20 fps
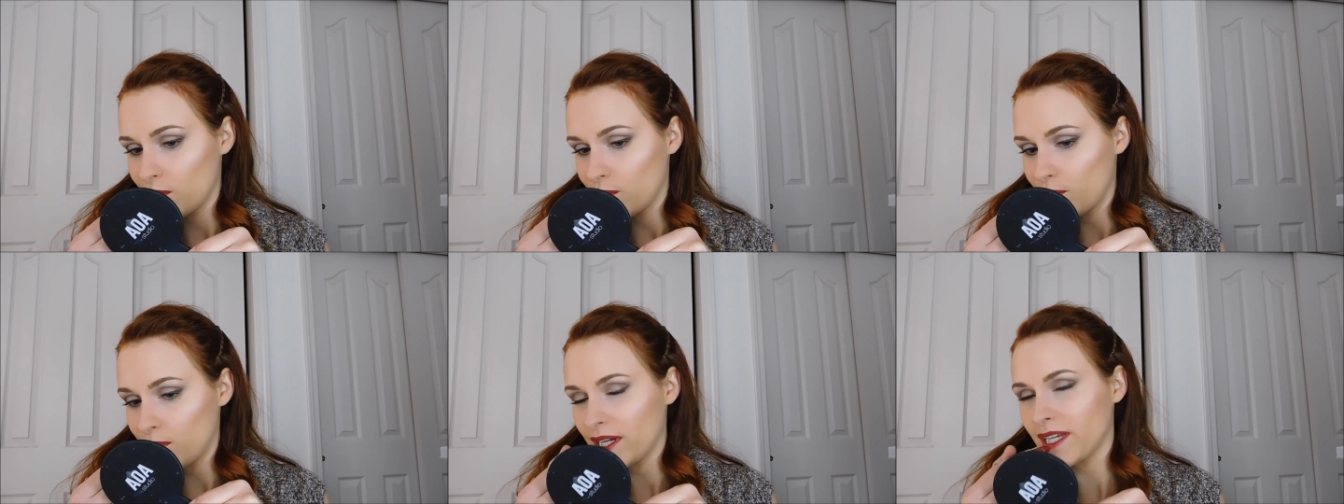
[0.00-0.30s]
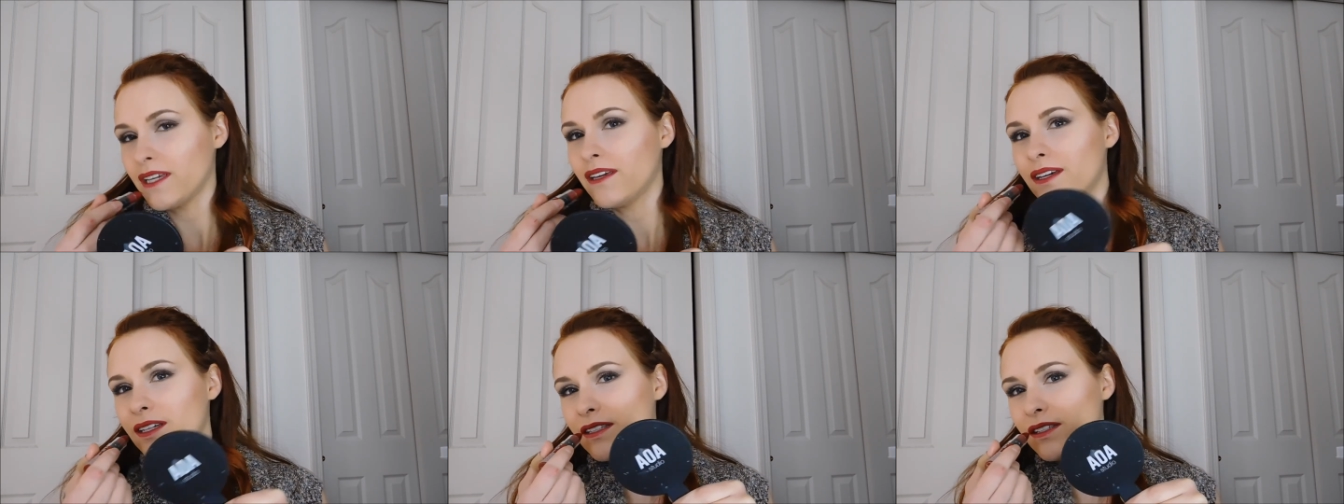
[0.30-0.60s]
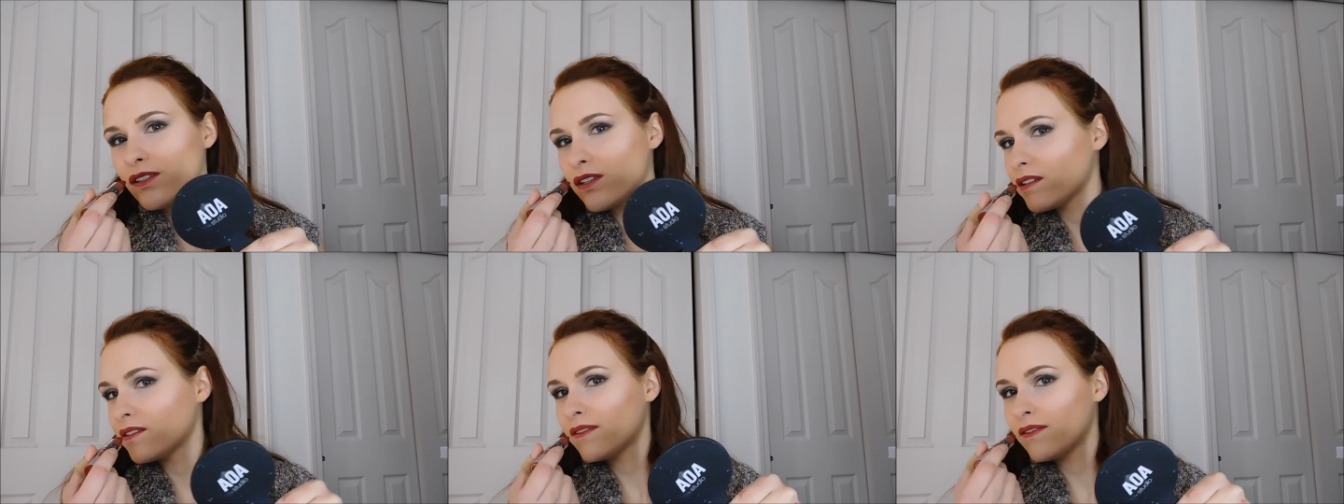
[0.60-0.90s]
my
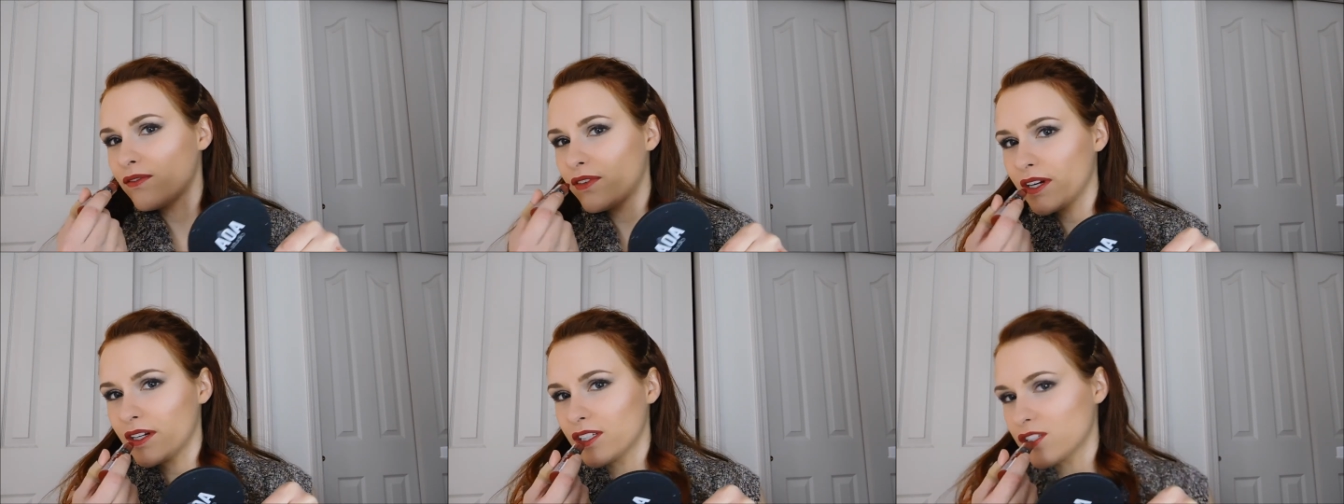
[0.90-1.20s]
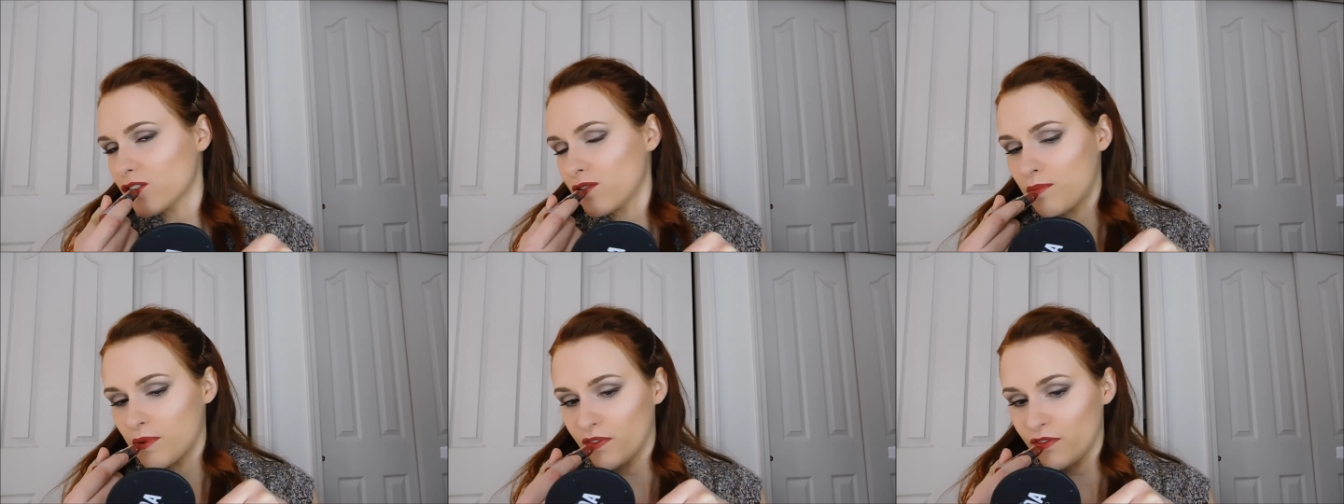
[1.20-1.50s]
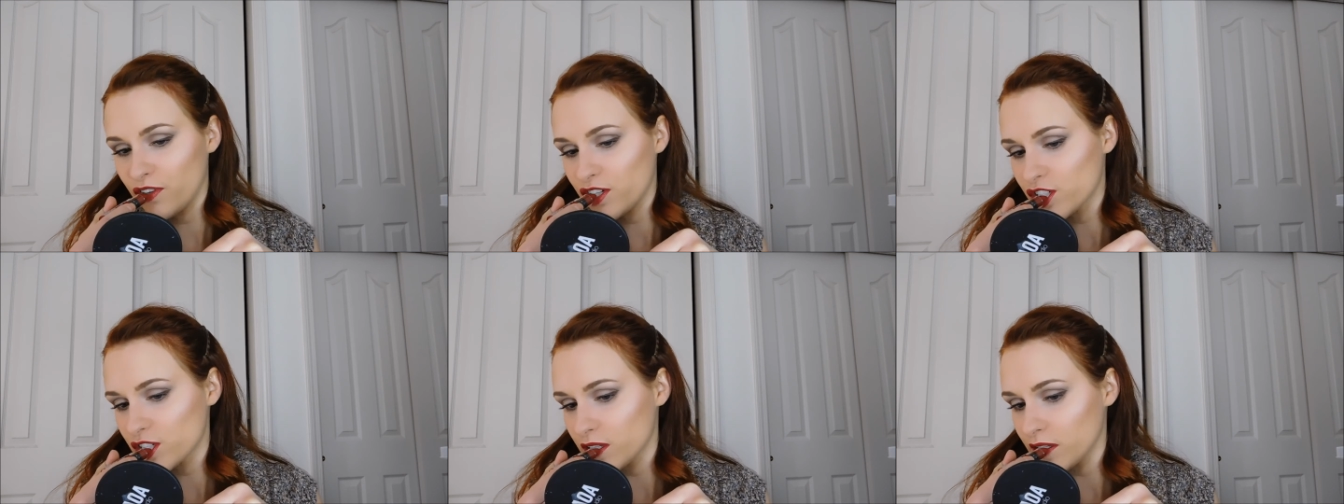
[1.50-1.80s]
kids very
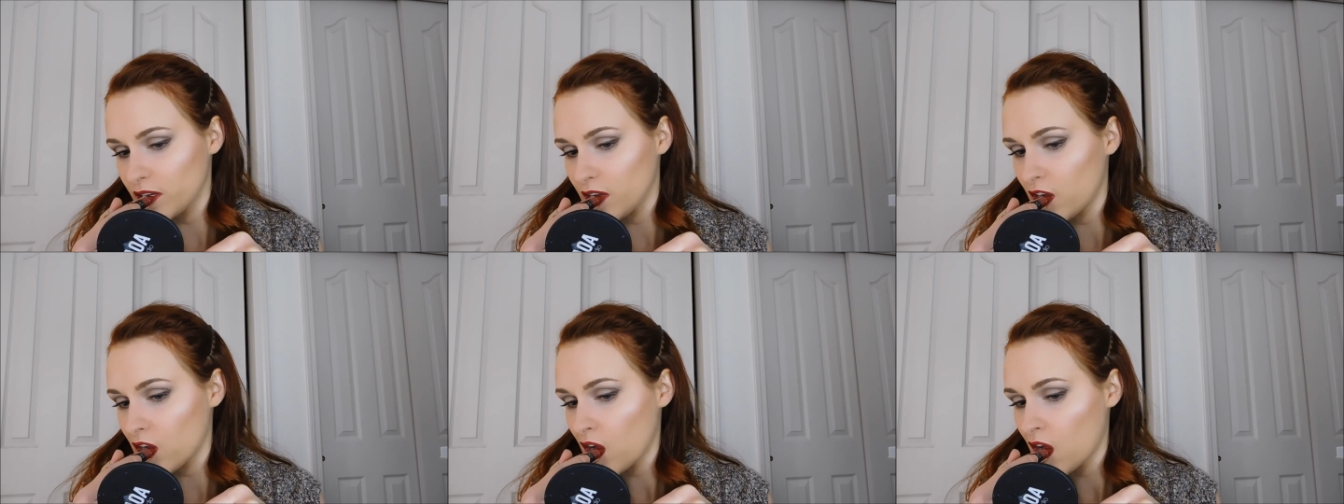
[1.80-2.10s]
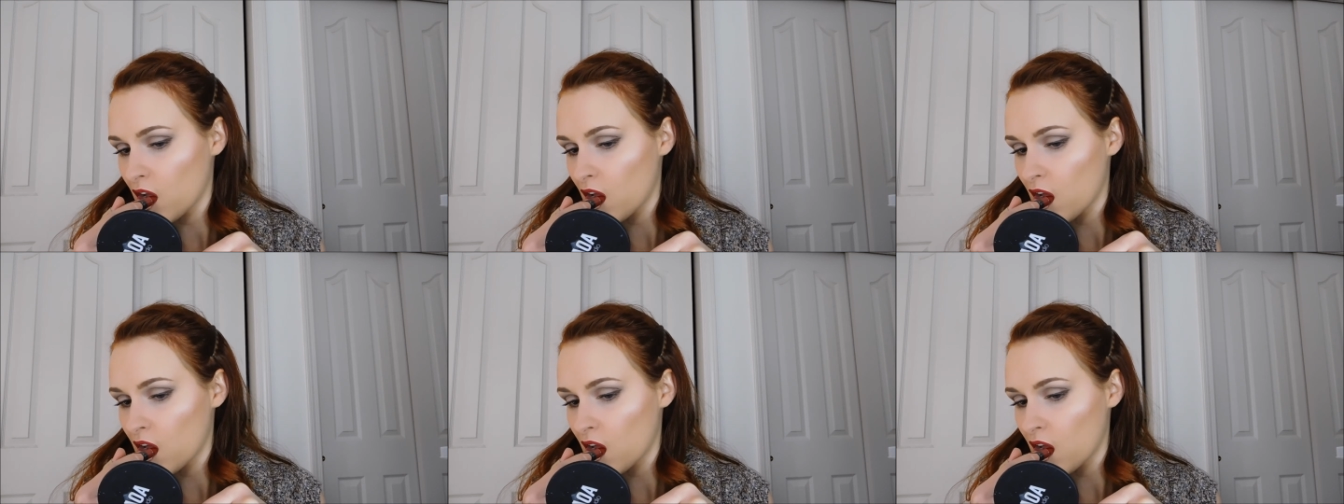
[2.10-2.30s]
superficially,